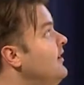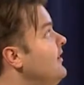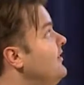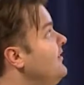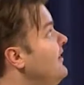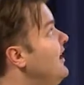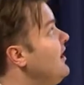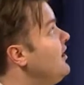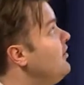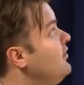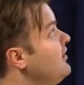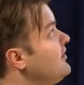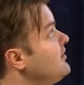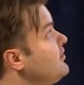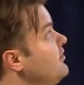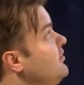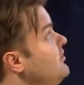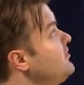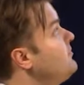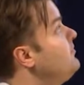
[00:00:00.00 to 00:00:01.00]
Take all is
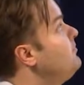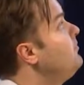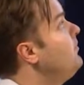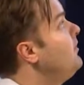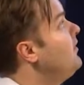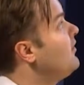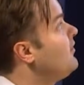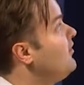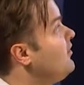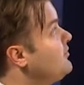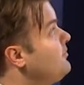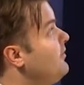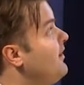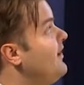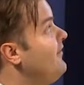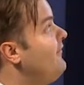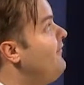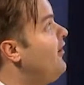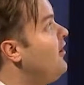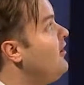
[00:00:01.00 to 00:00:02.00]
caused by
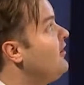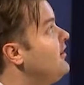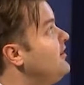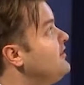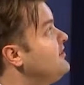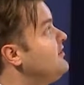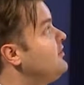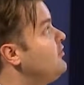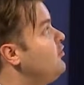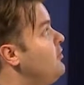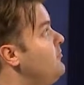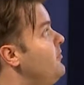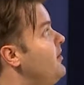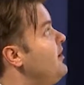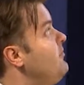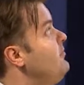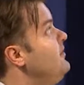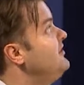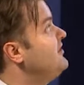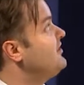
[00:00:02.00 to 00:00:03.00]
a fungus,
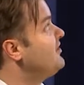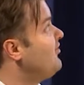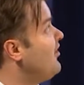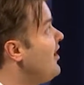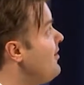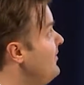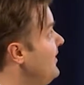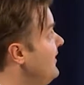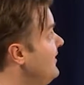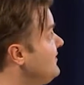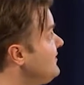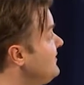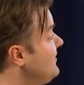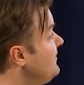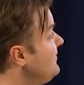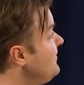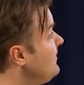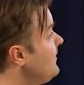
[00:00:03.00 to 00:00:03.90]
Gaeumannomyces graminis.